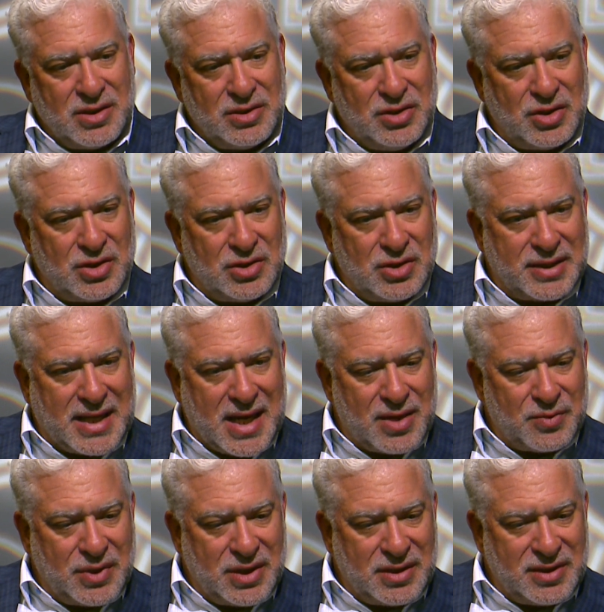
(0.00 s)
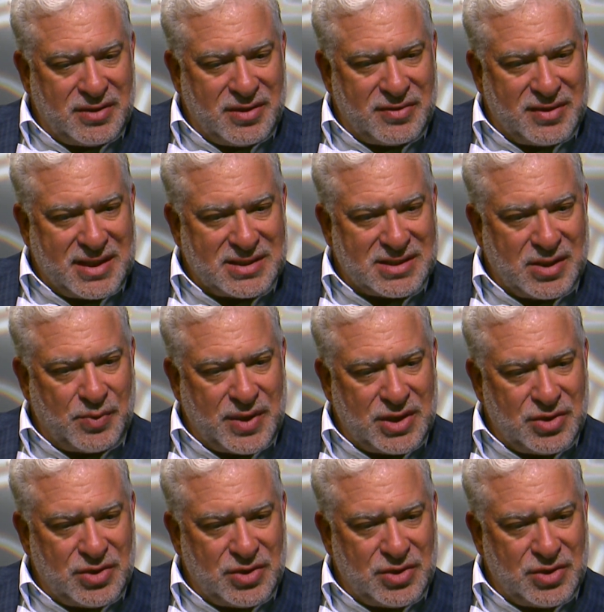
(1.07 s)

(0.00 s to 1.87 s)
you can look at really the things that we